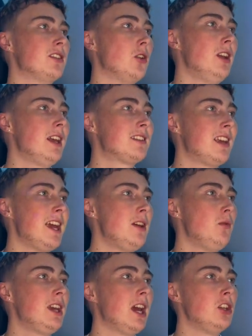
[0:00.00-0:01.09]
So let's say
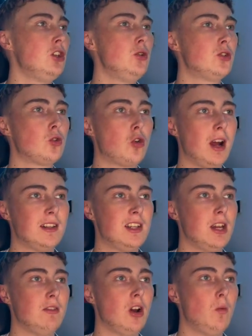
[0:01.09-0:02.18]
we get the usual
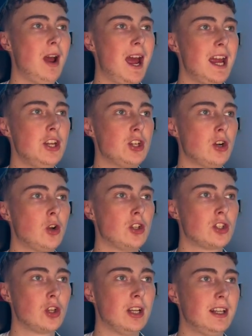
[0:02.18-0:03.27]
criteria where Asia
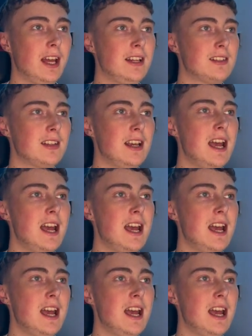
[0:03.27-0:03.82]
consolidates,